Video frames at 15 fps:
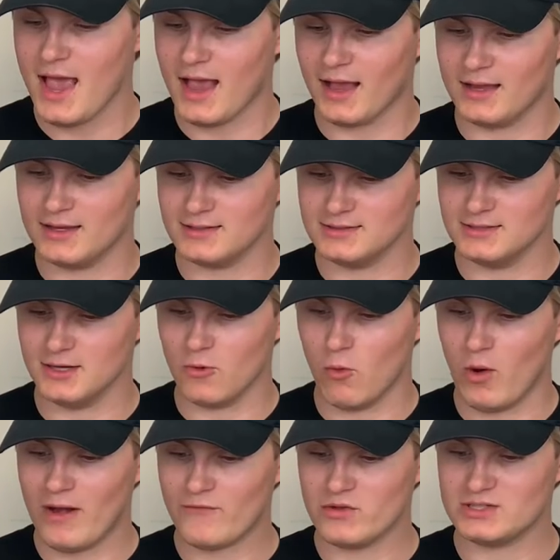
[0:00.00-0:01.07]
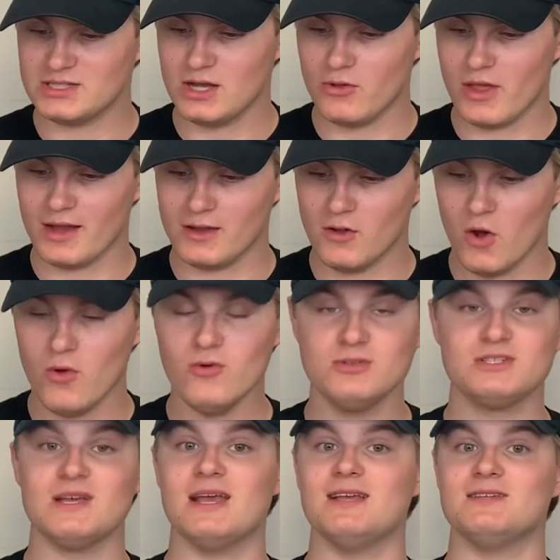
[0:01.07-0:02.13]
and we'll have to see how that
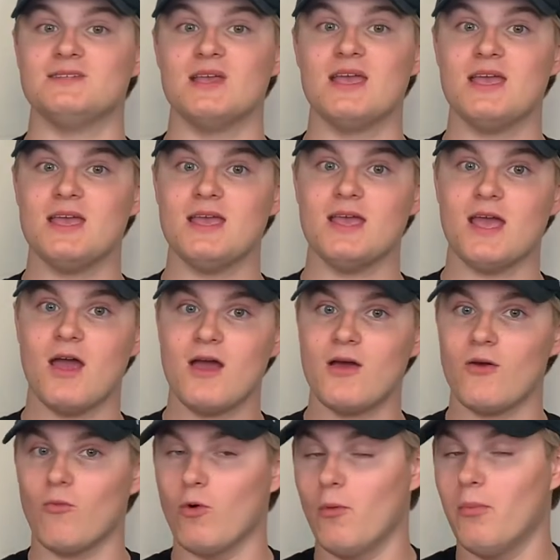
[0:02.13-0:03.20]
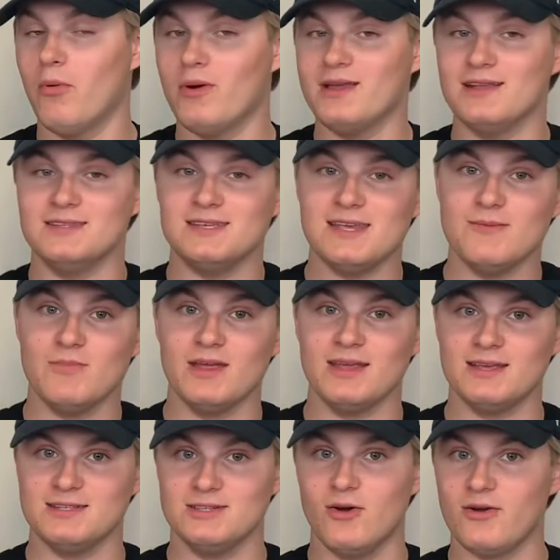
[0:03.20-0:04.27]
goes, as they will play a team
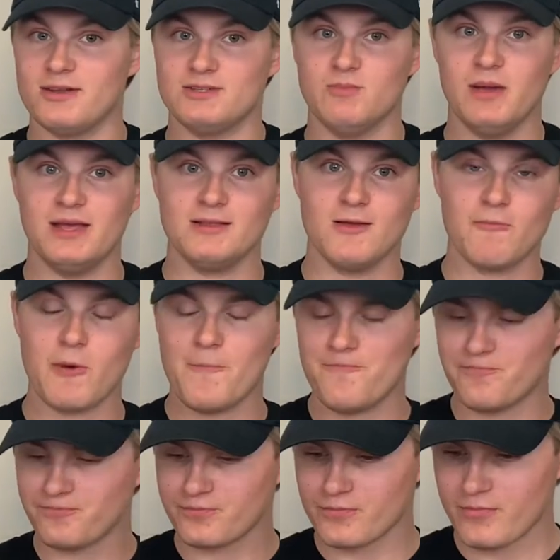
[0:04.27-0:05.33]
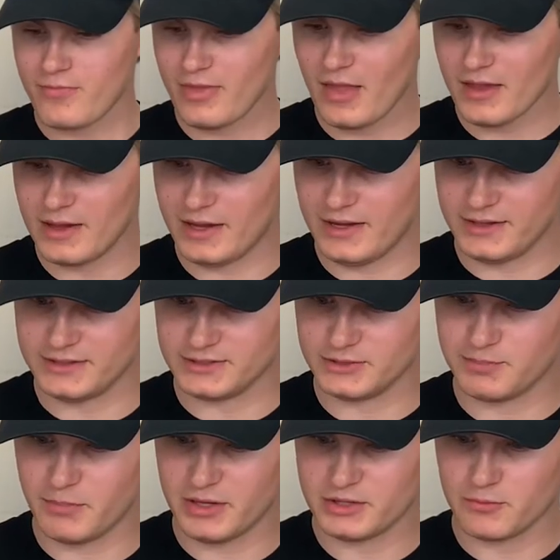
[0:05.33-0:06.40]
that is not as banged up
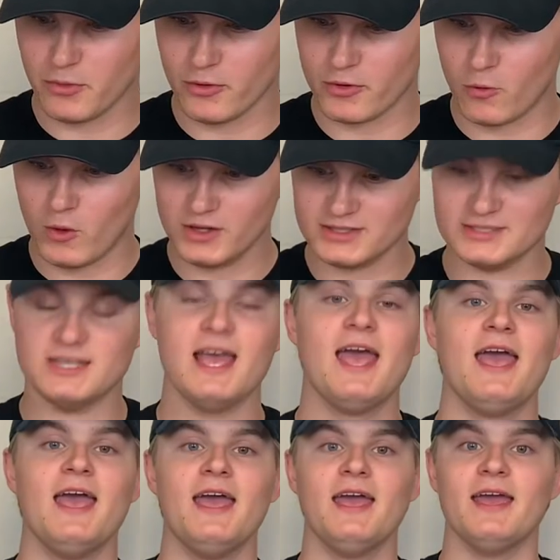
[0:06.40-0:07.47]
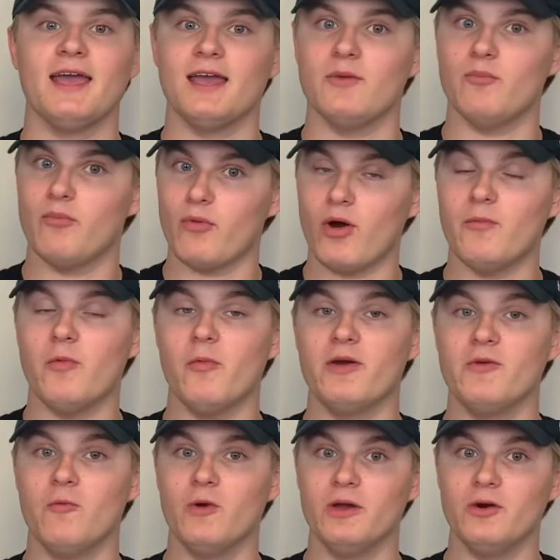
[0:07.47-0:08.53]
as Pittsburgh was and
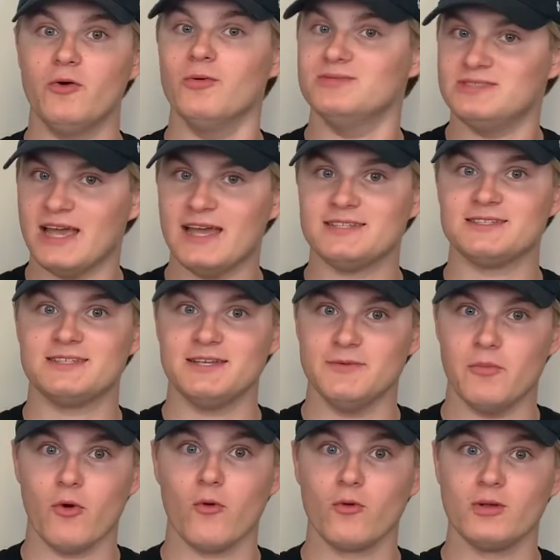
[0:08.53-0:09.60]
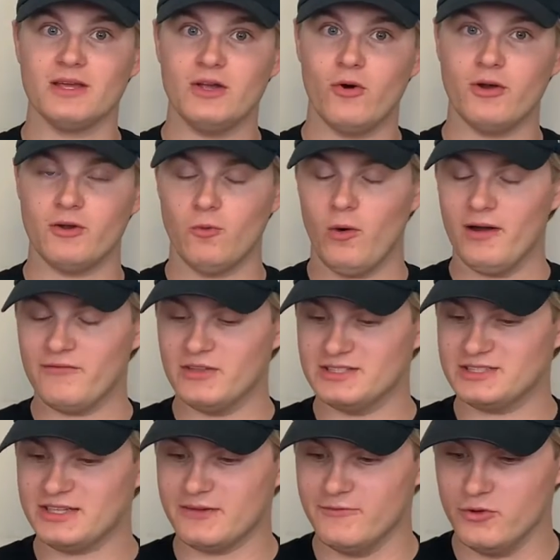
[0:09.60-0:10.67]
probably will test them early on, and we'll have to
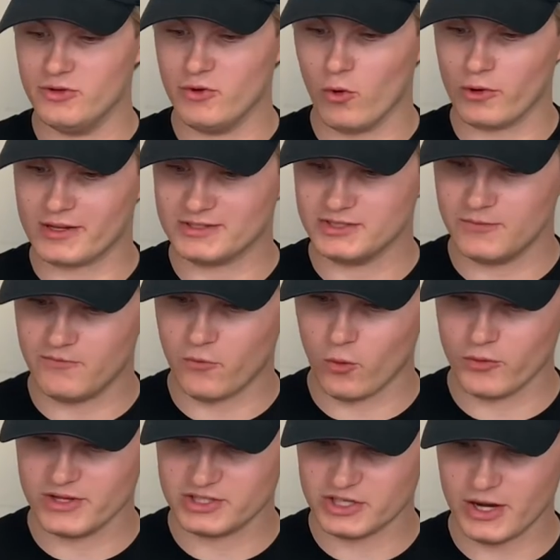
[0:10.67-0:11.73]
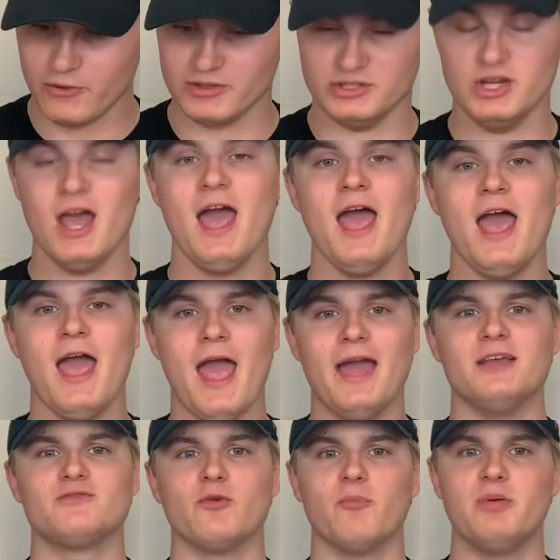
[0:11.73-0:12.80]
see if New York is up for the challenge.
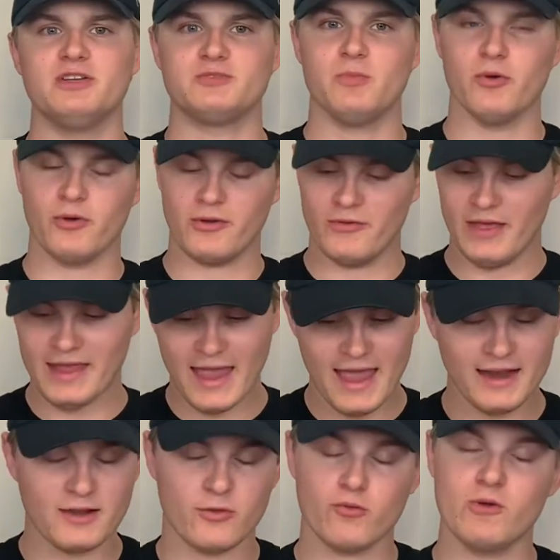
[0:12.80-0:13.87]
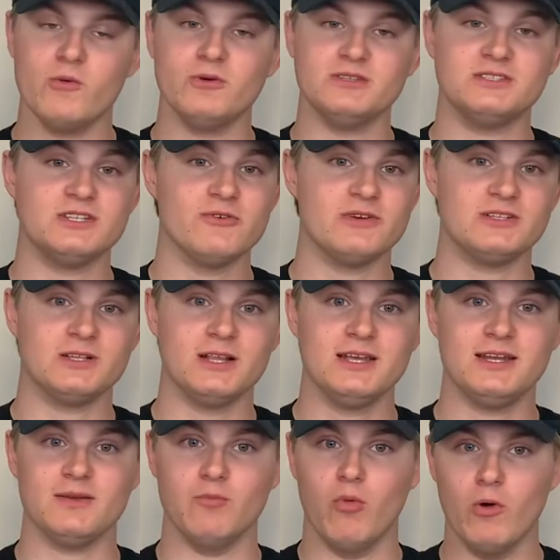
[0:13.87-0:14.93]
As for Pittsburgh, they had a 3-1 series
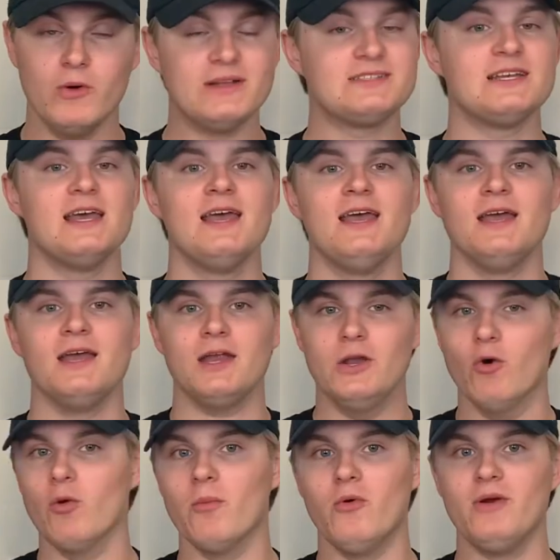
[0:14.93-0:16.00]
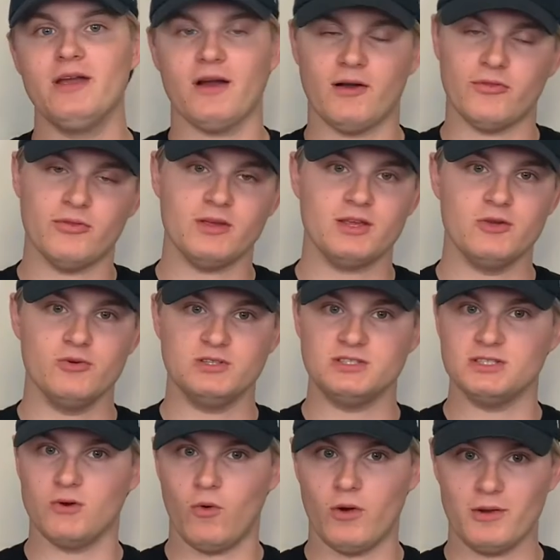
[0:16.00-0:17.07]
lead and blew it. Normally, I think you would
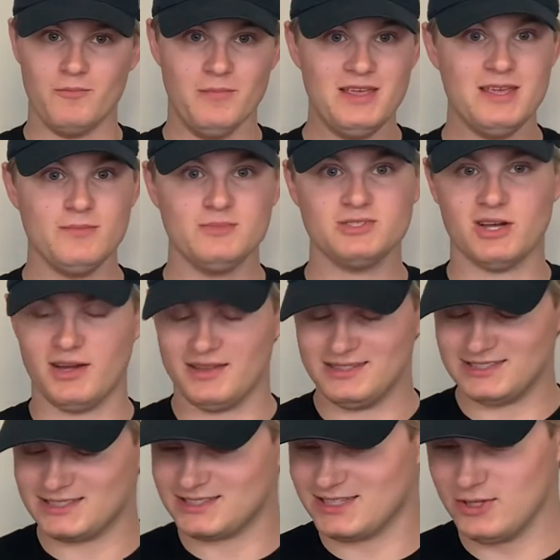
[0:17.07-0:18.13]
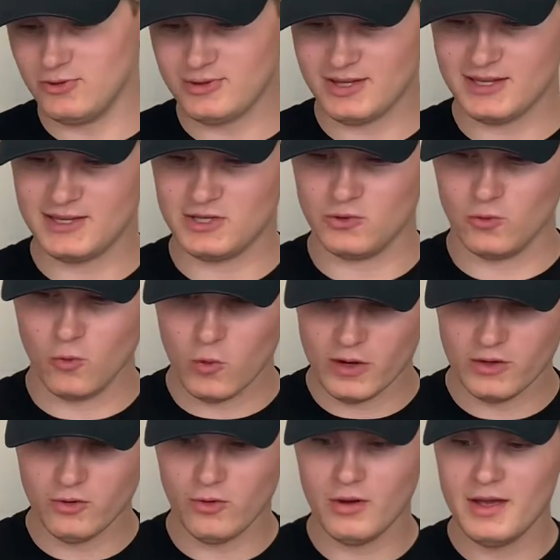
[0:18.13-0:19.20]
see a lot of memes. I still think you
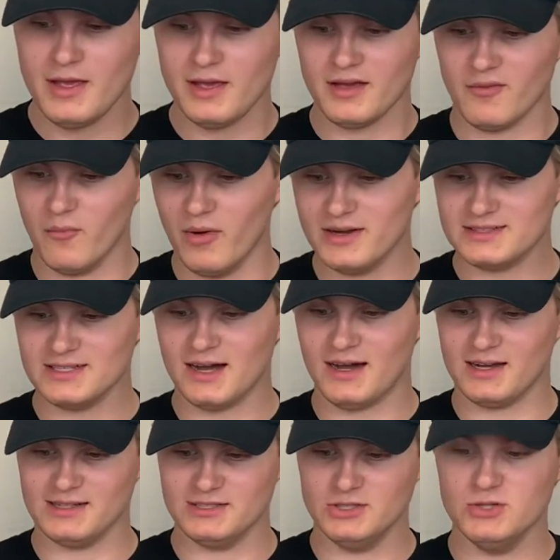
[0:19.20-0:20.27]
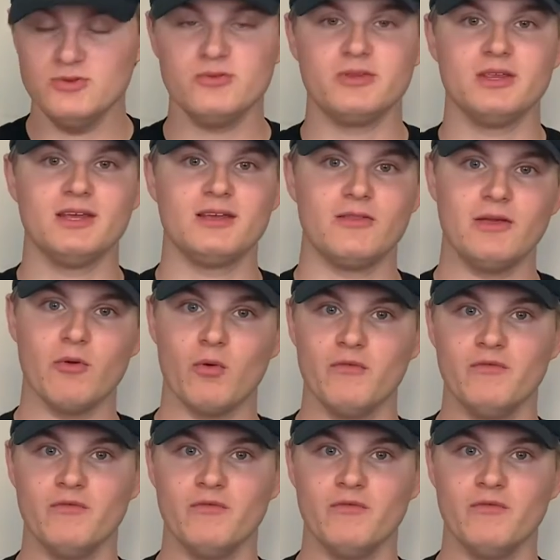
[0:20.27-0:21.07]
will, but I do think they were